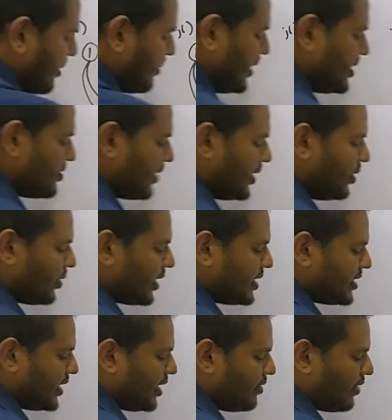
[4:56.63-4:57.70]
means when you
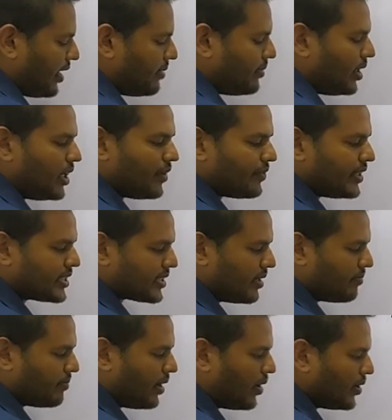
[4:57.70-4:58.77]
consider 1 mole of this
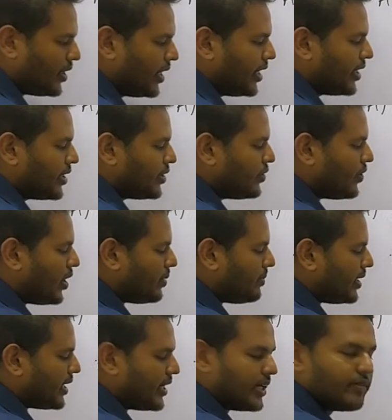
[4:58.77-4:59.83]
compound, you won't
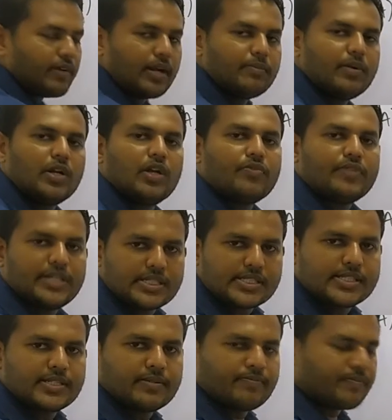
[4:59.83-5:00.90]
be getting 1 mole of
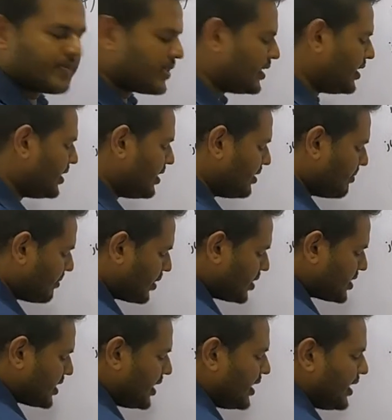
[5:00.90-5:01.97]
this
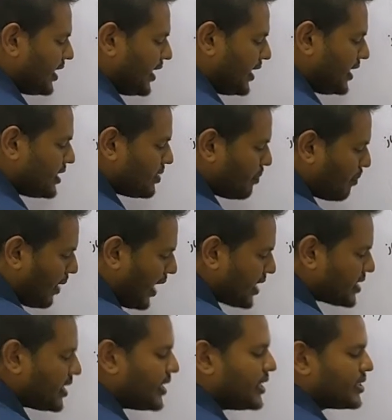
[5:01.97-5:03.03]
because it is
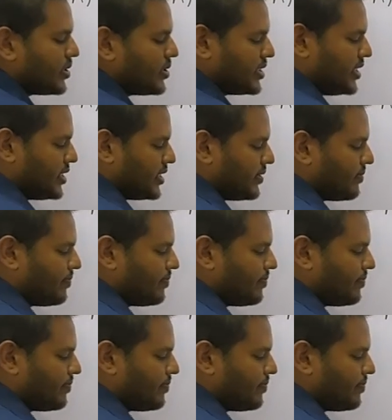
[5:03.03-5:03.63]
partial dissociation.